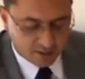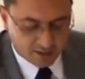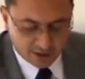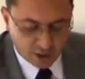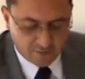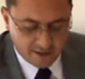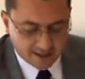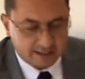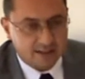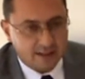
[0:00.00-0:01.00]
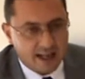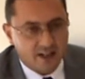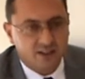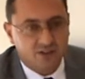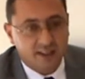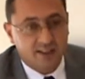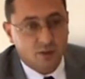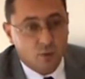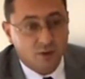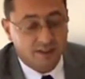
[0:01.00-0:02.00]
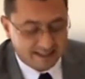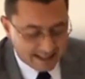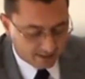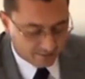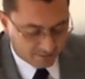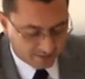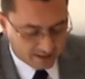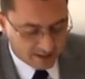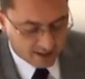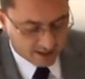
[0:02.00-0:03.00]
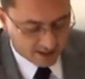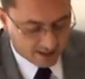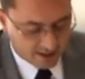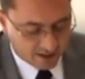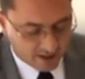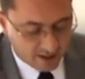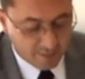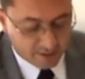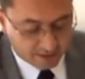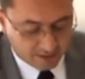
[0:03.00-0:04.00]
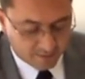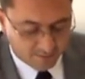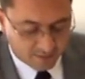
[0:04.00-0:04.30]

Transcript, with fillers: does not face any strict quantitative uh, uh, limit